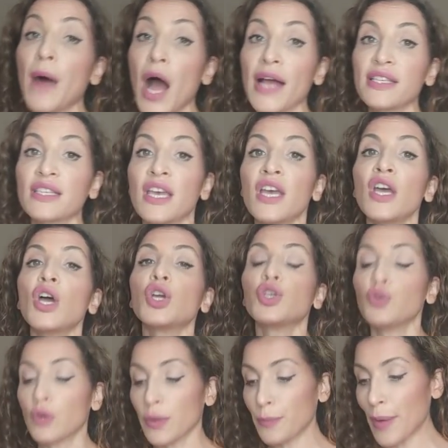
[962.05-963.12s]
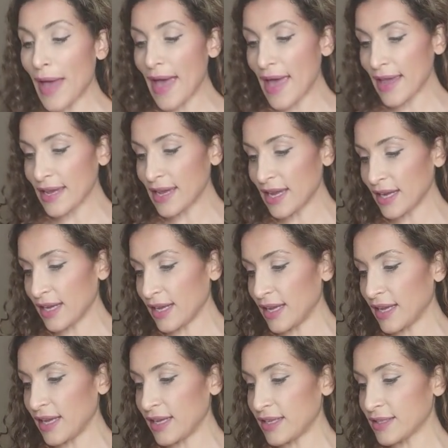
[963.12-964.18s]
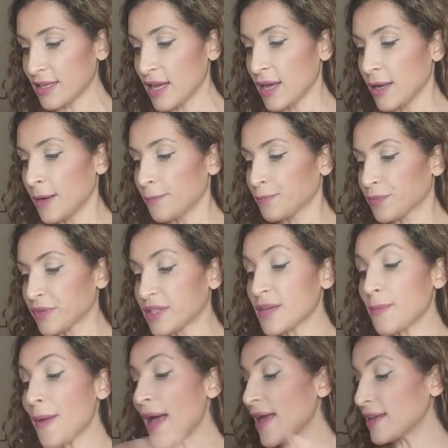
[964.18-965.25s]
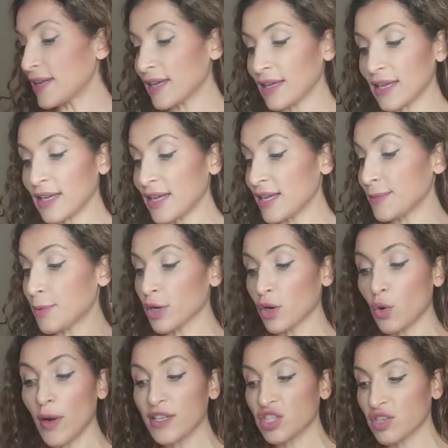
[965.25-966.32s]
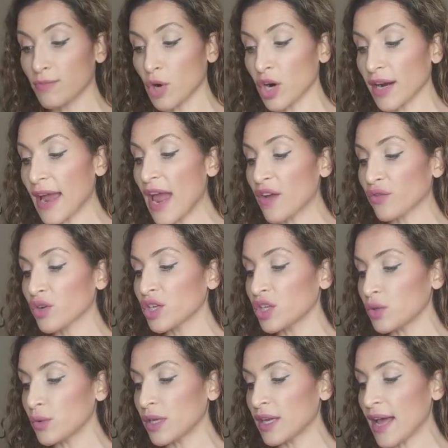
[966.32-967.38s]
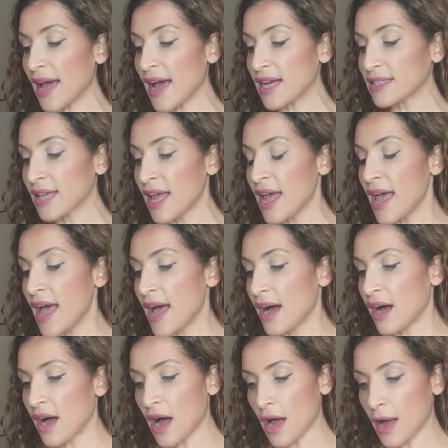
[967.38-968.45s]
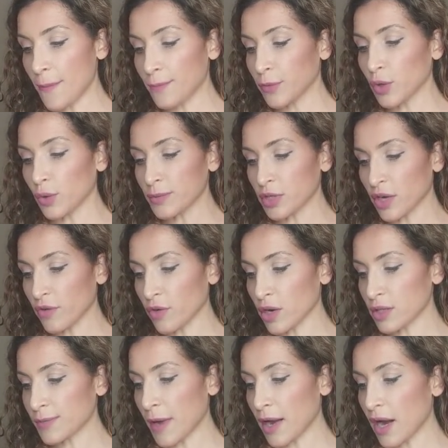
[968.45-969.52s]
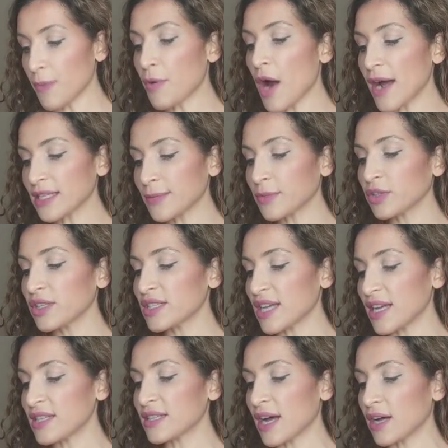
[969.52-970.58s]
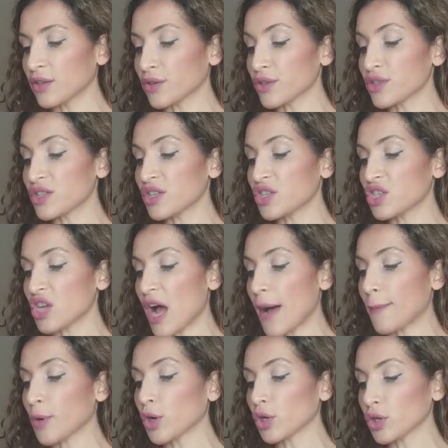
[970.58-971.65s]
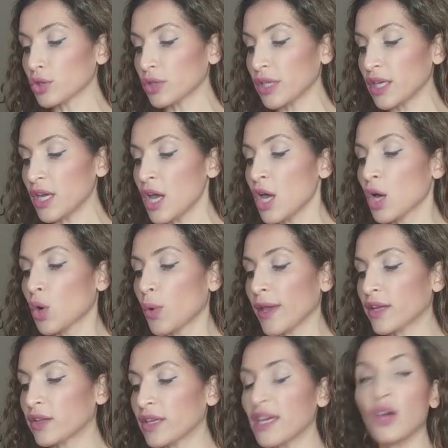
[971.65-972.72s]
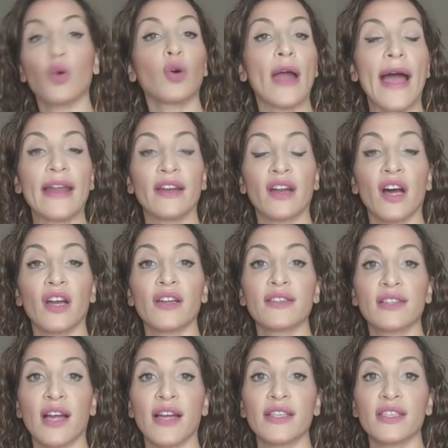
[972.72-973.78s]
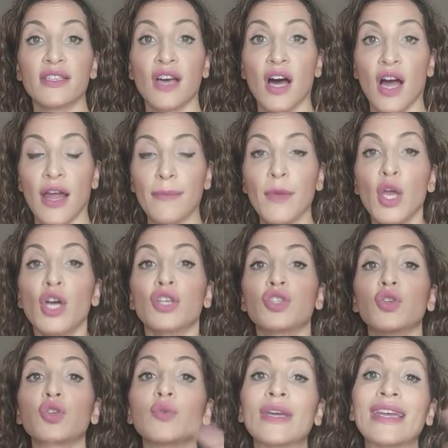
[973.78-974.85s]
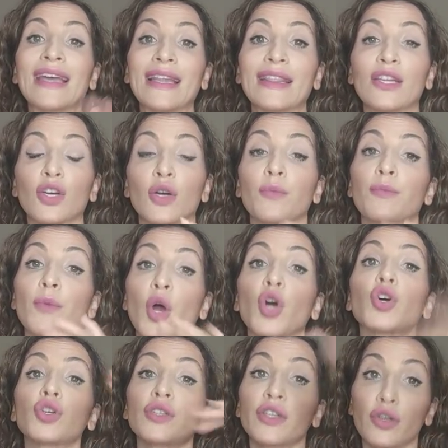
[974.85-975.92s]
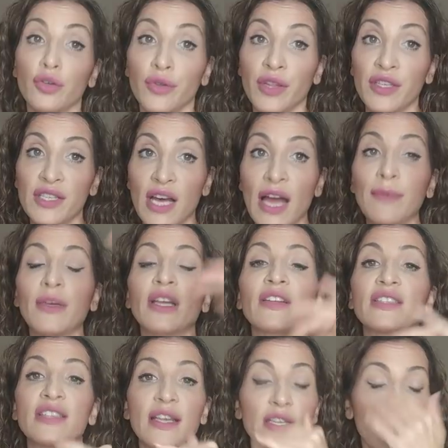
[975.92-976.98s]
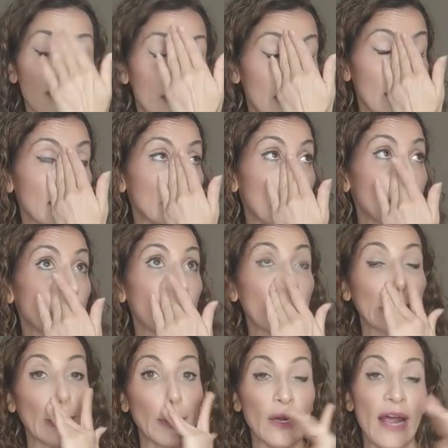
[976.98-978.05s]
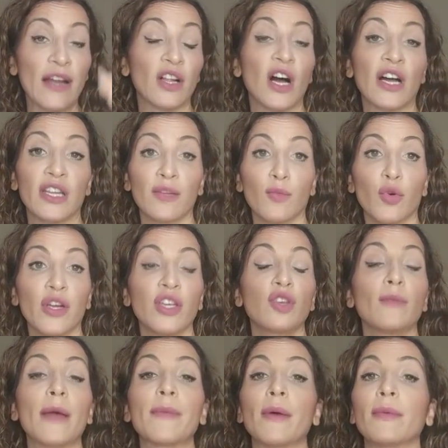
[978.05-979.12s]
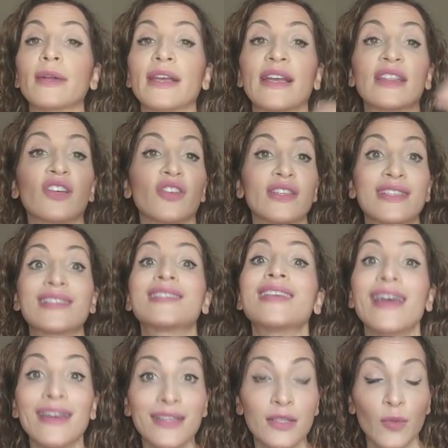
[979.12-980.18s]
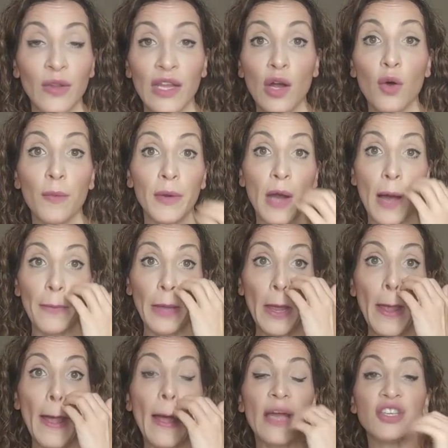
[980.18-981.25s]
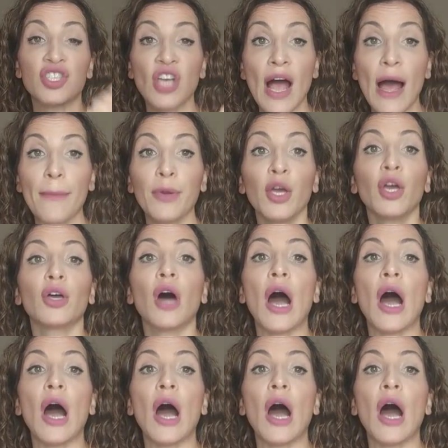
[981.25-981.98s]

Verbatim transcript: But you can pay, it is depending, he put a question mark. Every unit has um, no, I'm sorry, wrong spot, approximately $10 to shop early, quickly, or at an unassigned time. So you can get there earlier than the time. Like, let's say they say you can get there at 9 o'clock in the morning. You might be able to get there at 6 when they open up and shop.